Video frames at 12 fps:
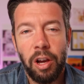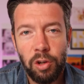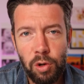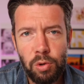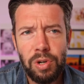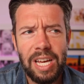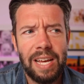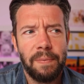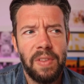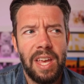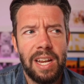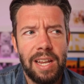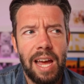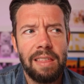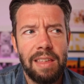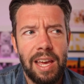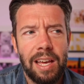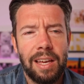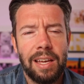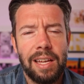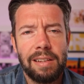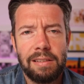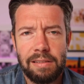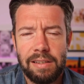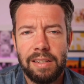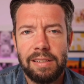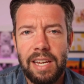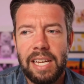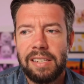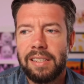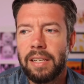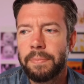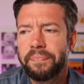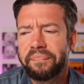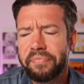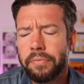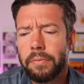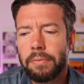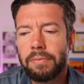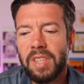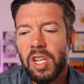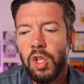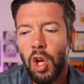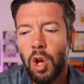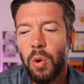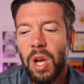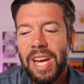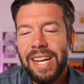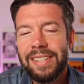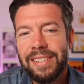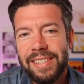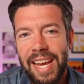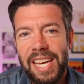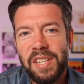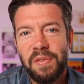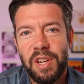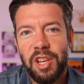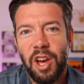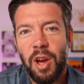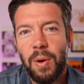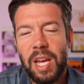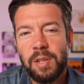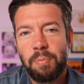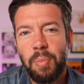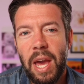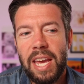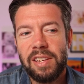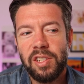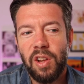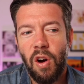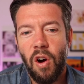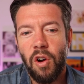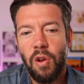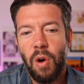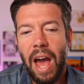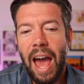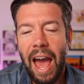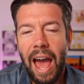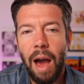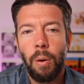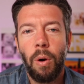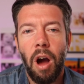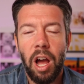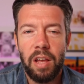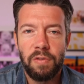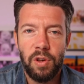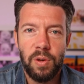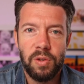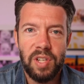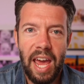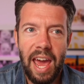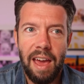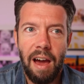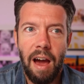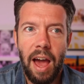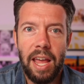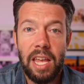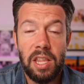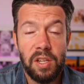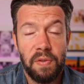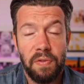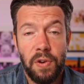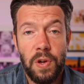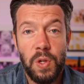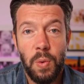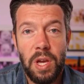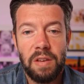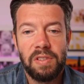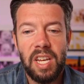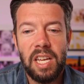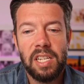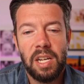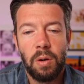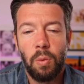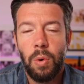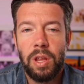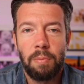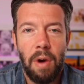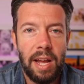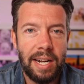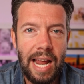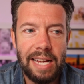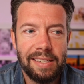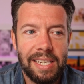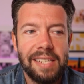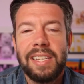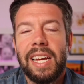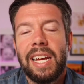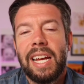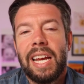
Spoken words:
I Googled it and that thing does exist. So today's video is based on how I have used AI in this first week of teaching with my classes.